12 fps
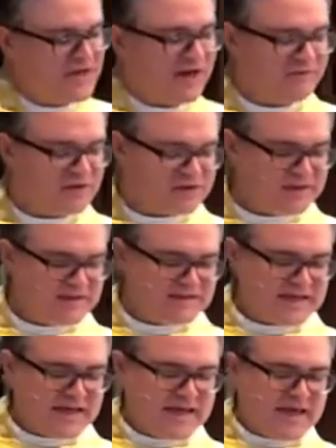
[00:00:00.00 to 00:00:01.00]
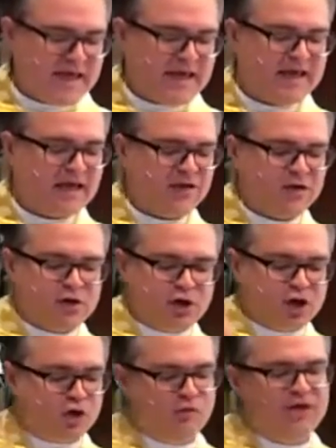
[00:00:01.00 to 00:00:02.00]
Sophocles and
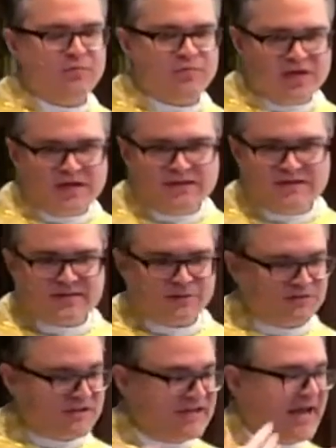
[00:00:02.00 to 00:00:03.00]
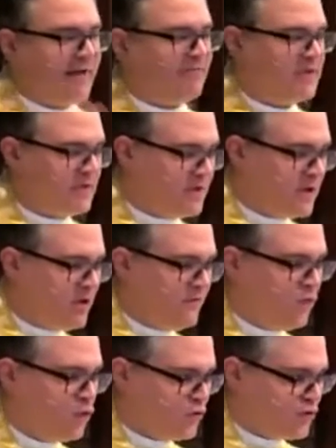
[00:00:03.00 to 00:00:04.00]
Euripides. It was adapted
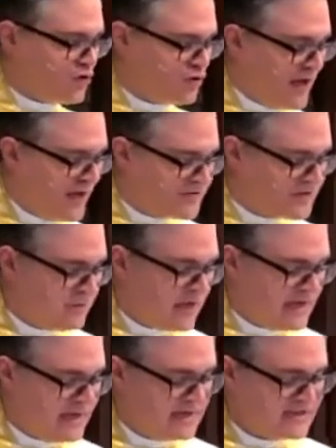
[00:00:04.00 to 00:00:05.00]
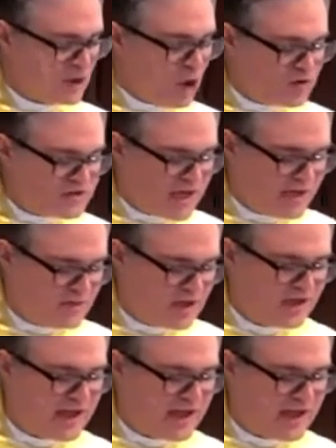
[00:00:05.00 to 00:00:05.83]
for Strauss by his longtime